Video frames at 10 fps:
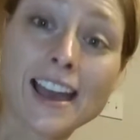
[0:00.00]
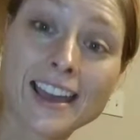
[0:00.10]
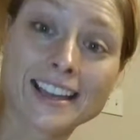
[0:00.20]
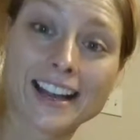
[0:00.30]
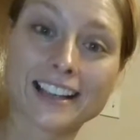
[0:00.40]

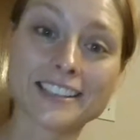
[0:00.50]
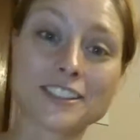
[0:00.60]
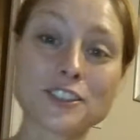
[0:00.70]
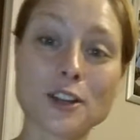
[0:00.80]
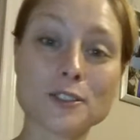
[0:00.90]
Hey guys,
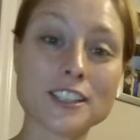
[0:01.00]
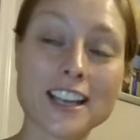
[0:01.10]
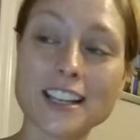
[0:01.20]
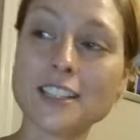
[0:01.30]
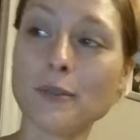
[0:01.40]
so
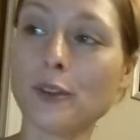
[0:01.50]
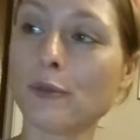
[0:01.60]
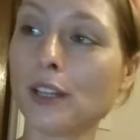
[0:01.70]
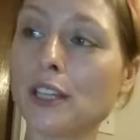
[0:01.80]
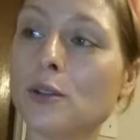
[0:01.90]
today
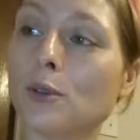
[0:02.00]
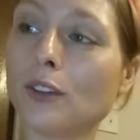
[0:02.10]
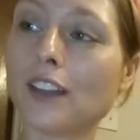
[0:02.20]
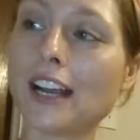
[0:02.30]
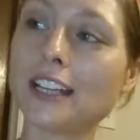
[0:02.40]
something really
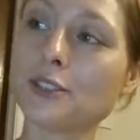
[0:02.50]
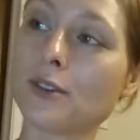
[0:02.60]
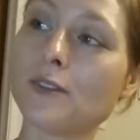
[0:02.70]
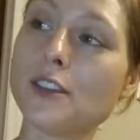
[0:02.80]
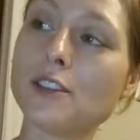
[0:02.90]
cool that I get to
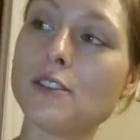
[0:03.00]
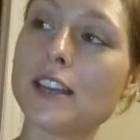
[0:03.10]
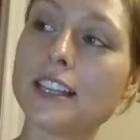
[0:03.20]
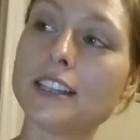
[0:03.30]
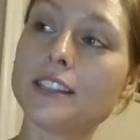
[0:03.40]
review
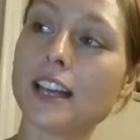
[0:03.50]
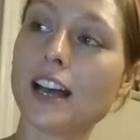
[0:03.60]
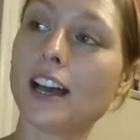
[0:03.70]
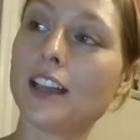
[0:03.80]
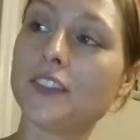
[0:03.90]
is
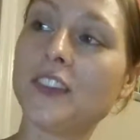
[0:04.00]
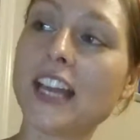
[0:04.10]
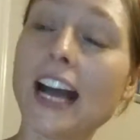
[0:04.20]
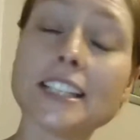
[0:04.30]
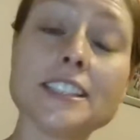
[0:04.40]
uh,
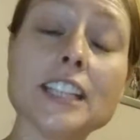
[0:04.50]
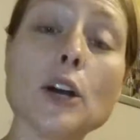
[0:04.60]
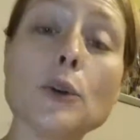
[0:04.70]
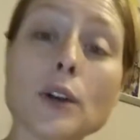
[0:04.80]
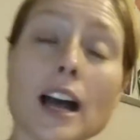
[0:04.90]
the
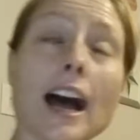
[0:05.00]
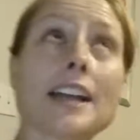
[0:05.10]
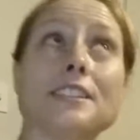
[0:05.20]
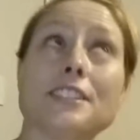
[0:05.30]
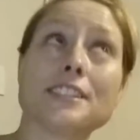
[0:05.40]
Ido
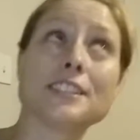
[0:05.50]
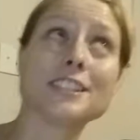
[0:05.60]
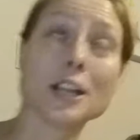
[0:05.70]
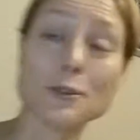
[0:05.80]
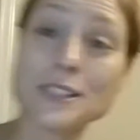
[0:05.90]

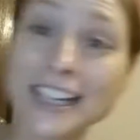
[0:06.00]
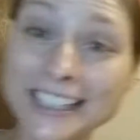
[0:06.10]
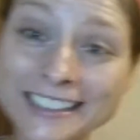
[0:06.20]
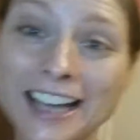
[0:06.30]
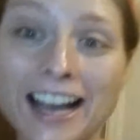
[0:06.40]

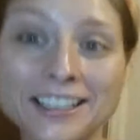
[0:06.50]
Idoden,